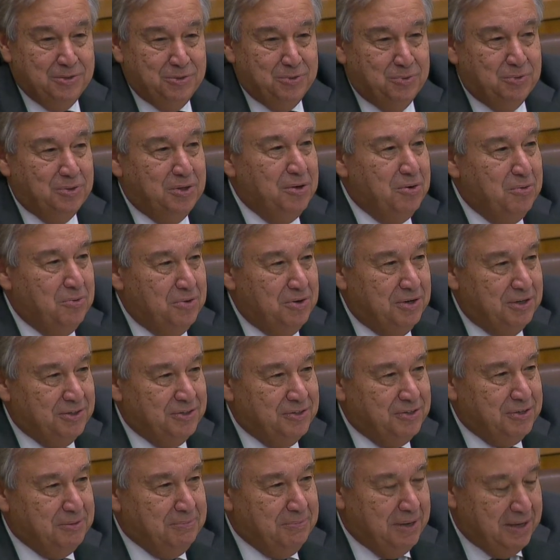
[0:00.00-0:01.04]
to go
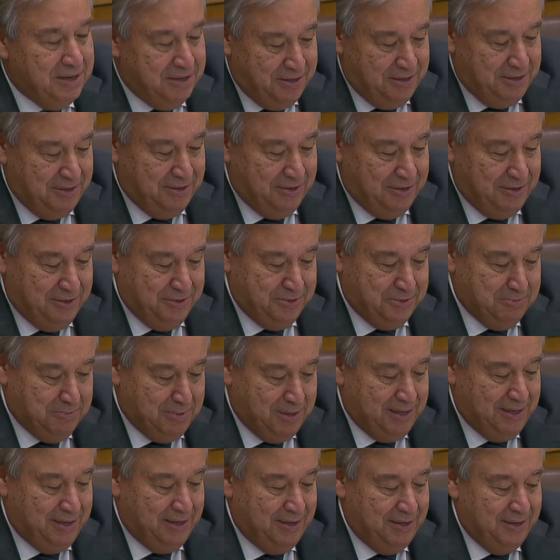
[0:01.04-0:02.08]
on remaining as
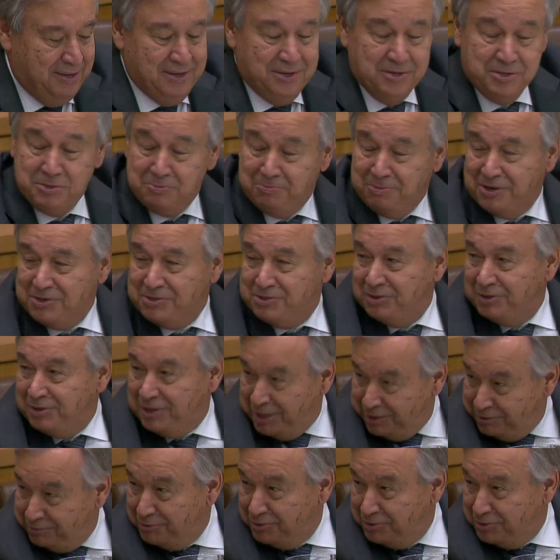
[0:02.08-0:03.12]
my special
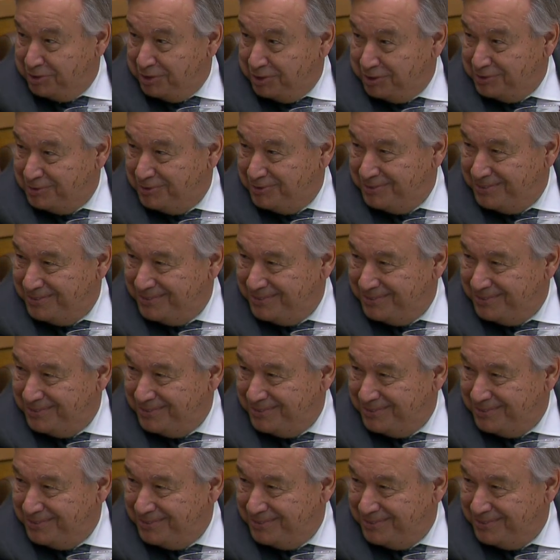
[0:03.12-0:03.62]
advocate.